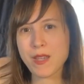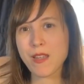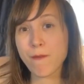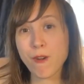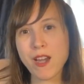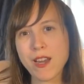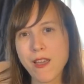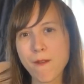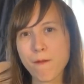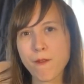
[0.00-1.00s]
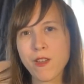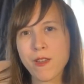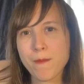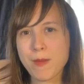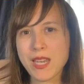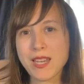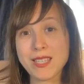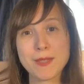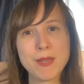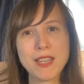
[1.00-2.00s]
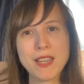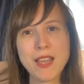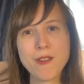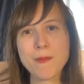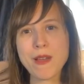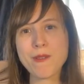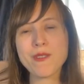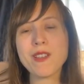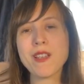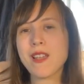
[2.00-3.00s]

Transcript: be afraid of me speaking out about.